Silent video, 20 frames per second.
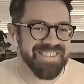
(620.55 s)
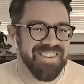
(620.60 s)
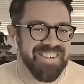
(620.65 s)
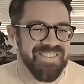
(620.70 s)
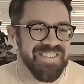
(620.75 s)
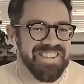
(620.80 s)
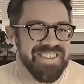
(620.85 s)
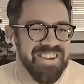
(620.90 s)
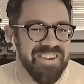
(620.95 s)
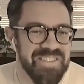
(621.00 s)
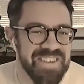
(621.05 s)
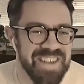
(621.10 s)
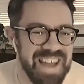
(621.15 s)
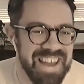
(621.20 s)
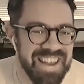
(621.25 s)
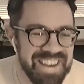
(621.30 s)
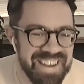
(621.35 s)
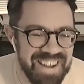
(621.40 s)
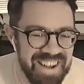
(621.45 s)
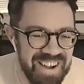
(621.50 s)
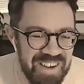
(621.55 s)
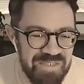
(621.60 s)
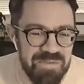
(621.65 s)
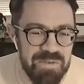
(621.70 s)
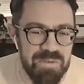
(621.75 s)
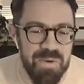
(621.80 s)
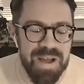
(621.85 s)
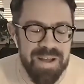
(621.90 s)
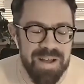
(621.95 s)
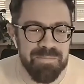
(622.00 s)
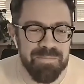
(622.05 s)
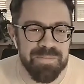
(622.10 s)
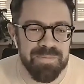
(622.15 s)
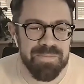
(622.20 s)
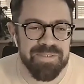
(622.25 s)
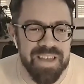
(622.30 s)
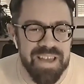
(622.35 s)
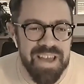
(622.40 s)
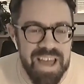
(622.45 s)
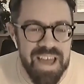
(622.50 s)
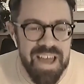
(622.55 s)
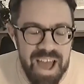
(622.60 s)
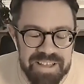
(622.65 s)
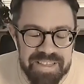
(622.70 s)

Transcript: we don't get overwhelmed.